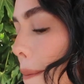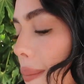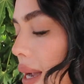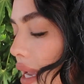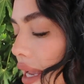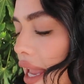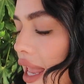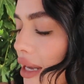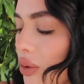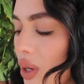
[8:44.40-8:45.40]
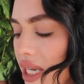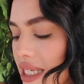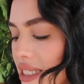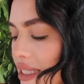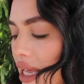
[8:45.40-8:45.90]
But
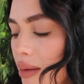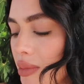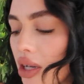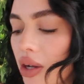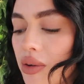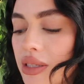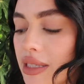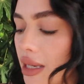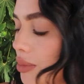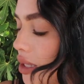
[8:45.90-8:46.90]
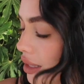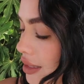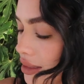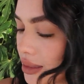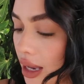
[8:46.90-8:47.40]
anyways, I'm gonna go inside
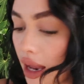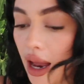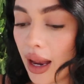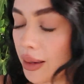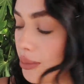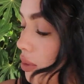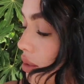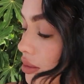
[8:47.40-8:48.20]
because I'm